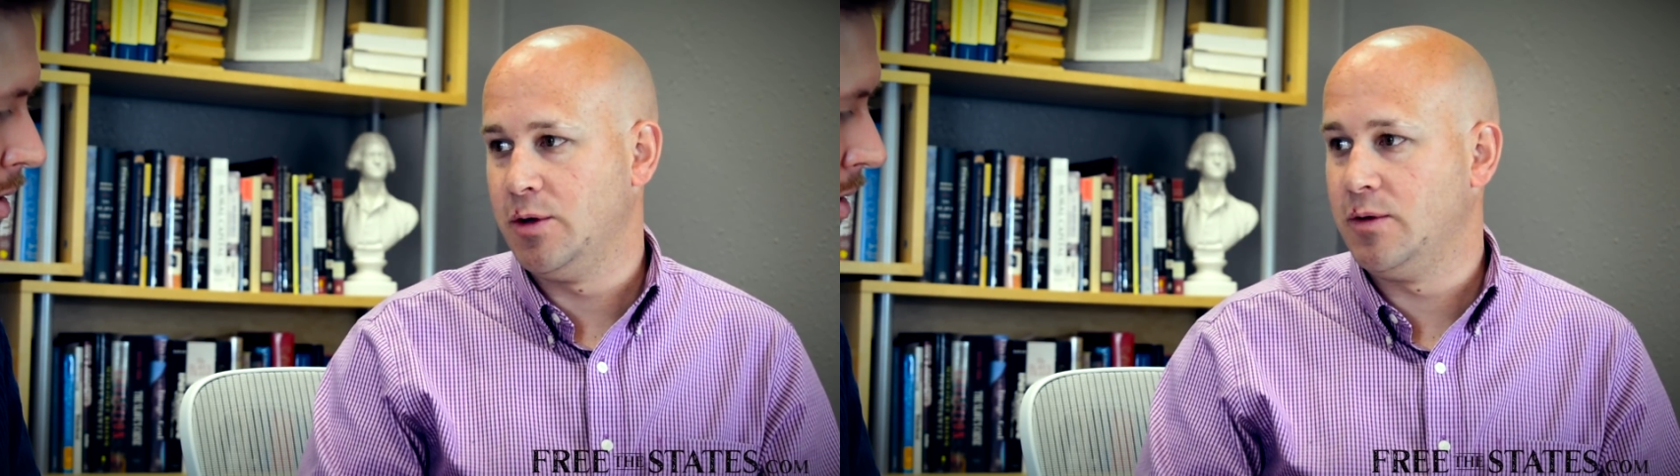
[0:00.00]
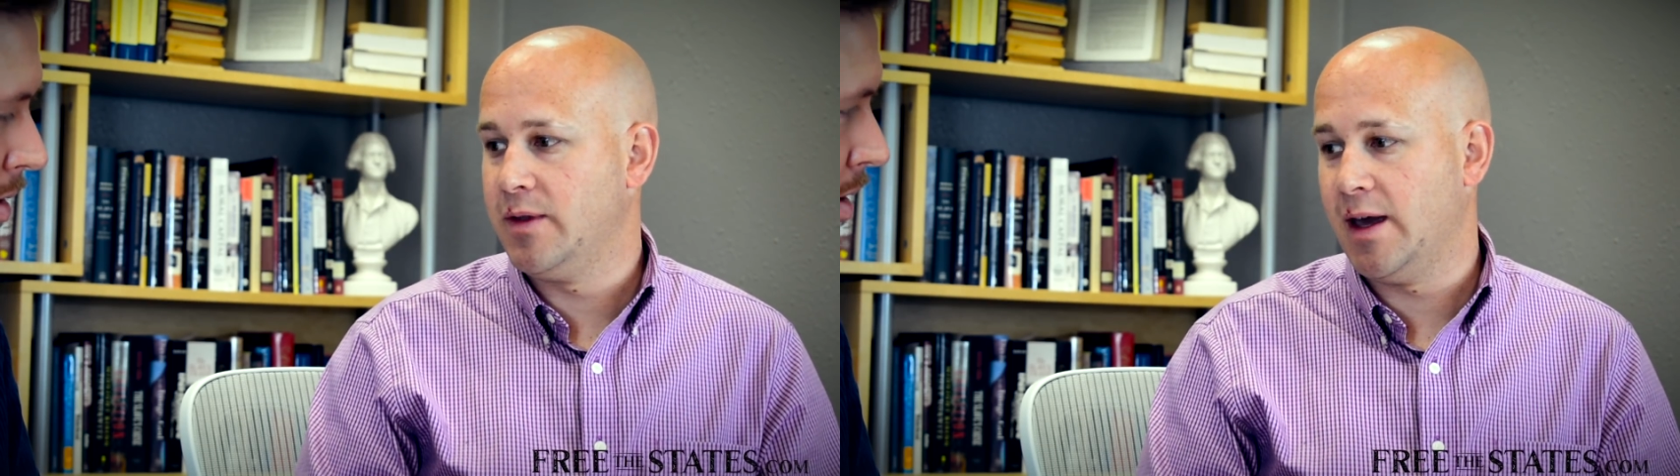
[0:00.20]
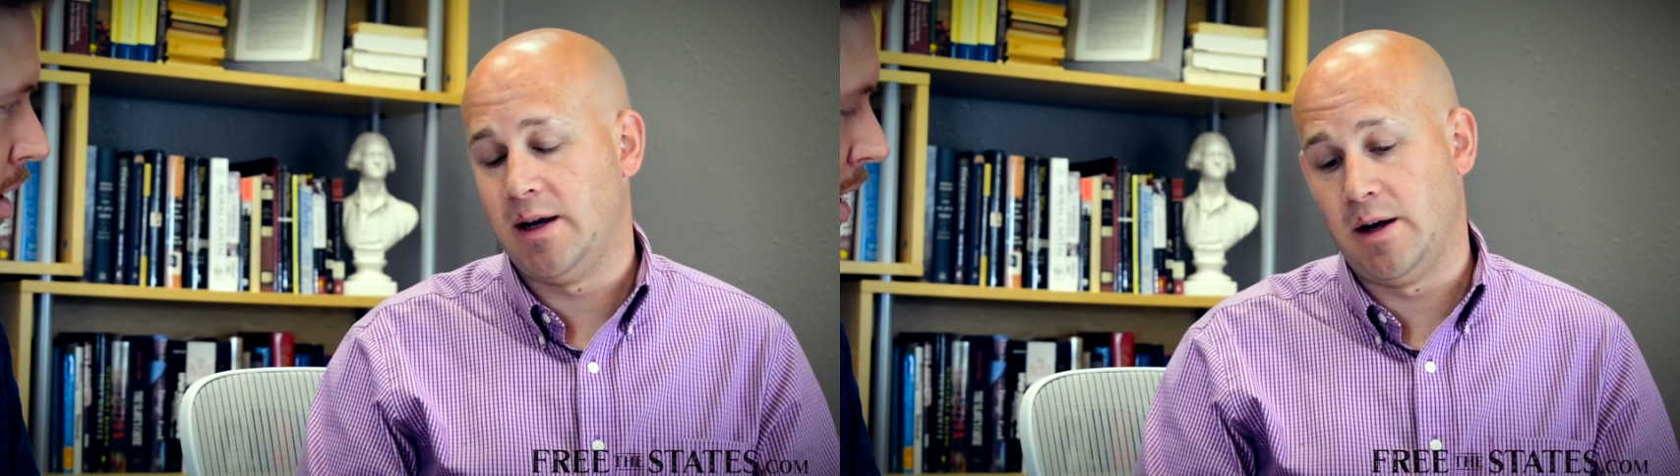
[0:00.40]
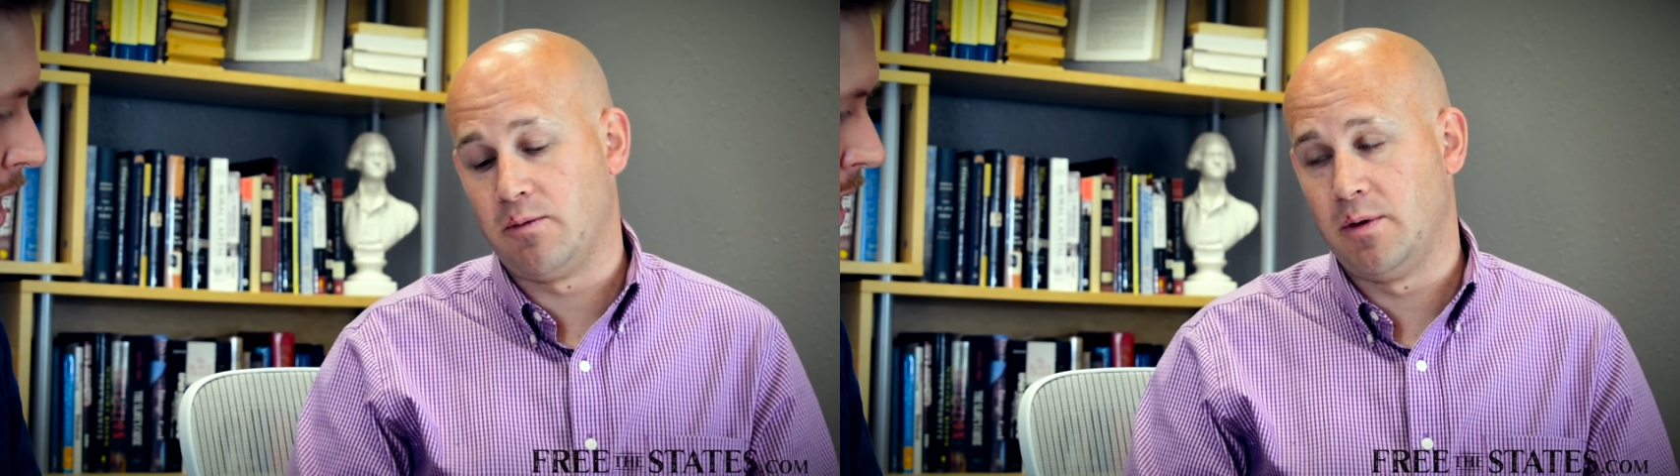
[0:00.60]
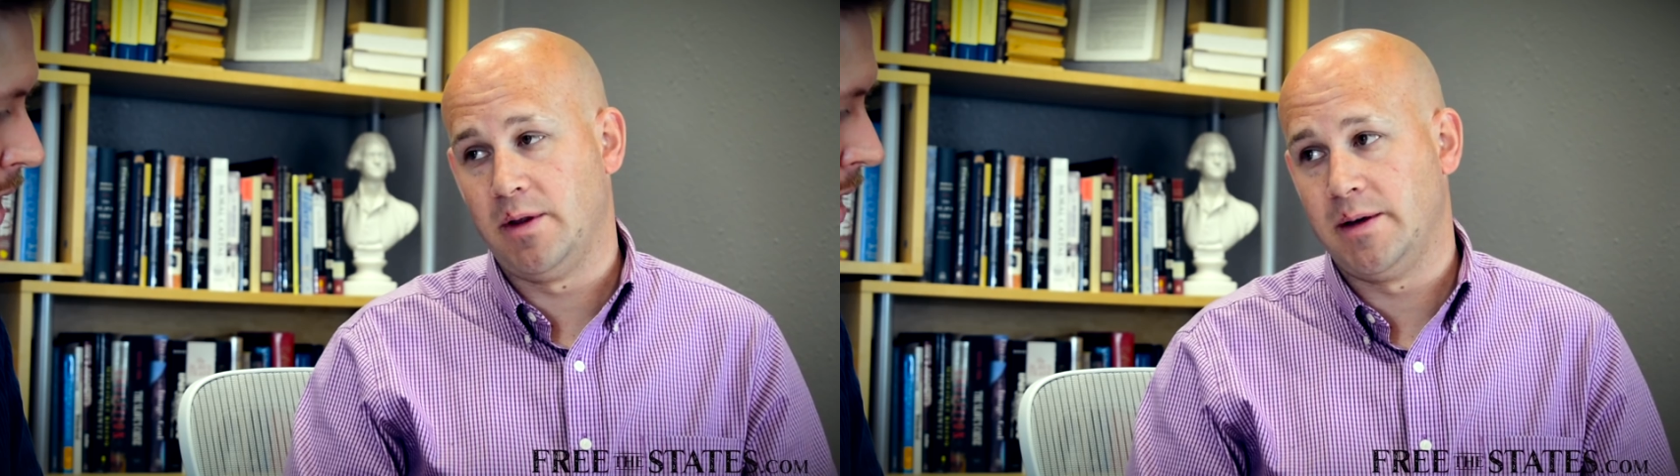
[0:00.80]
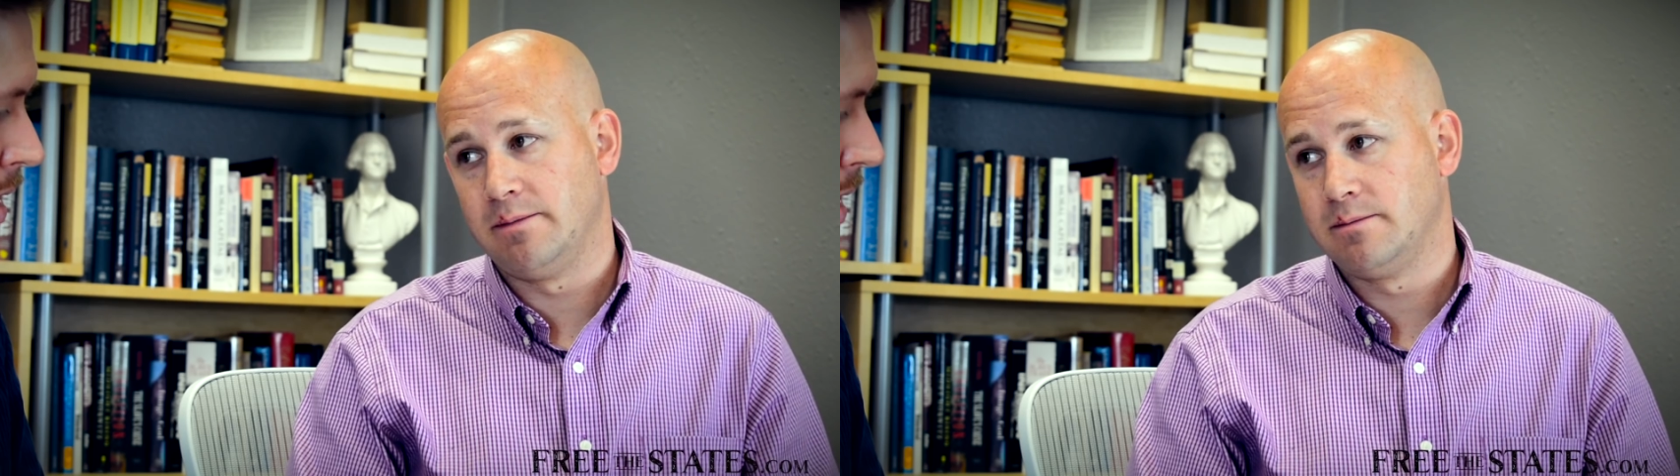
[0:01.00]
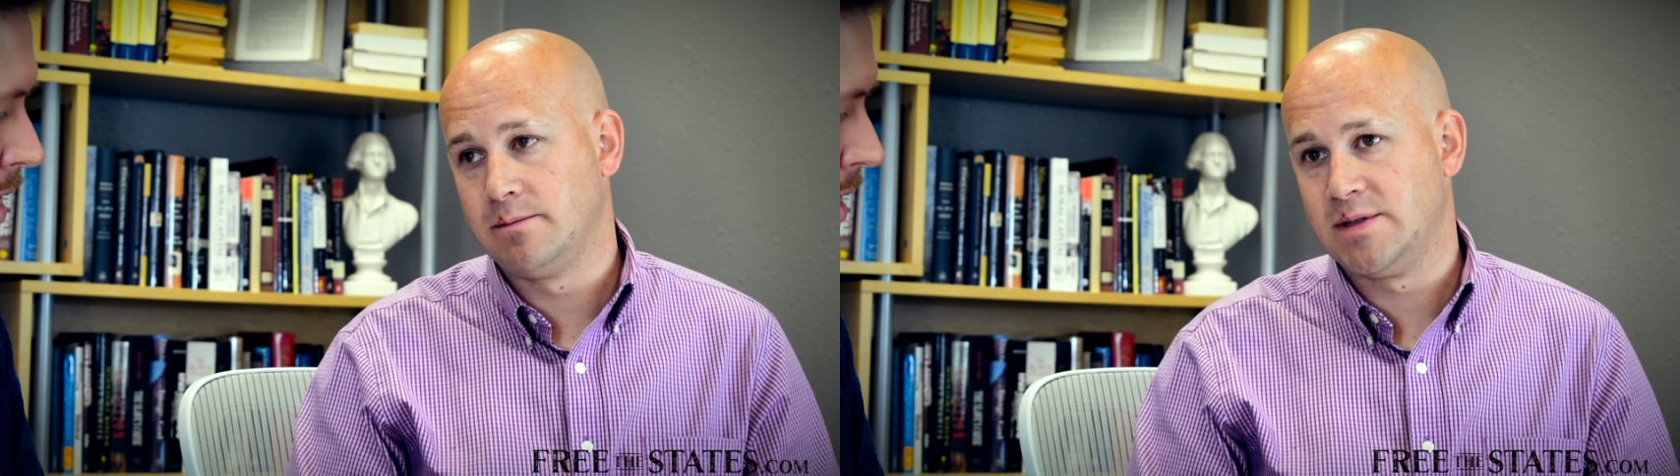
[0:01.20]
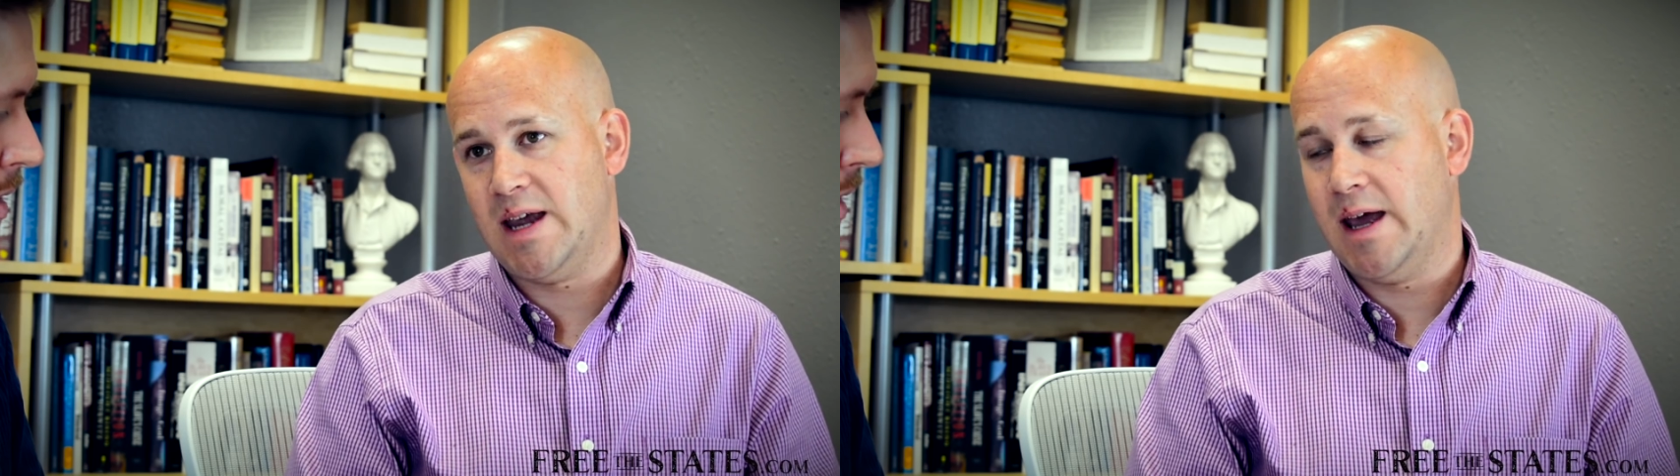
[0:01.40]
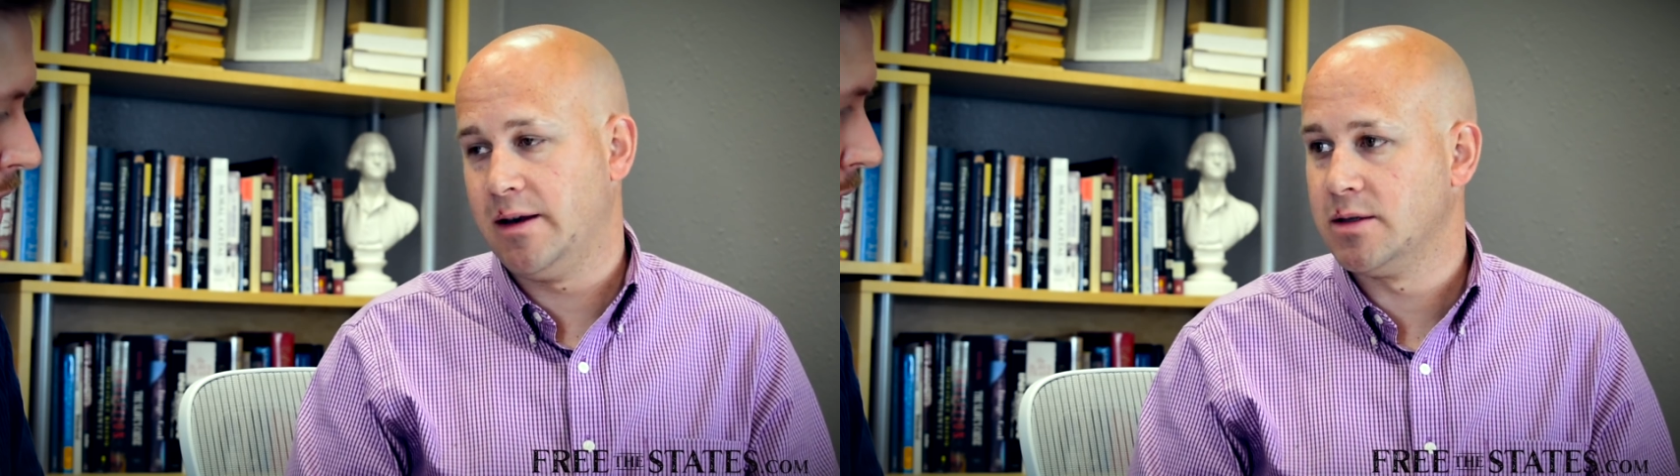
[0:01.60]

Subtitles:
do that, and it's really sad and